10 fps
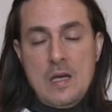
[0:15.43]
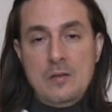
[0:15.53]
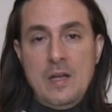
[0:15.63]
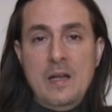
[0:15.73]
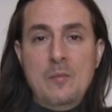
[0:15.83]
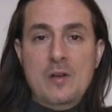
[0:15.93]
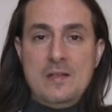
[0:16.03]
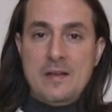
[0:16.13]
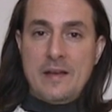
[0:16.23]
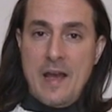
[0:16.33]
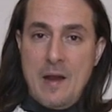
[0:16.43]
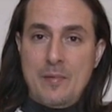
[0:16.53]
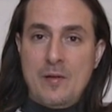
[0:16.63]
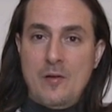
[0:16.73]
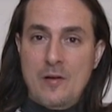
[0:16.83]
Today the Moon is in
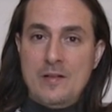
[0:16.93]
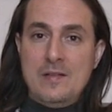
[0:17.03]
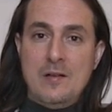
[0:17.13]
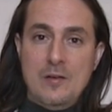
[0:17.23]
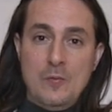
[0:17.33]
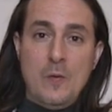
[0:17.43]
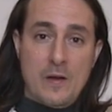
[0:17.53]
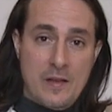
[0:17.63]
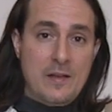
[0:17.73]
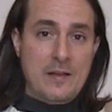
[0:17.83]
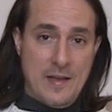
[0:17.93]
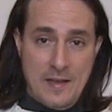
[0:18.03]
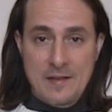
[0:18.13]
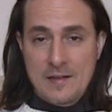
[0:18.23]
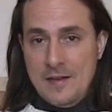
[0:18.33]
Capricorn, it's a good working
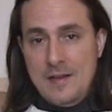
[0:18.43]
day,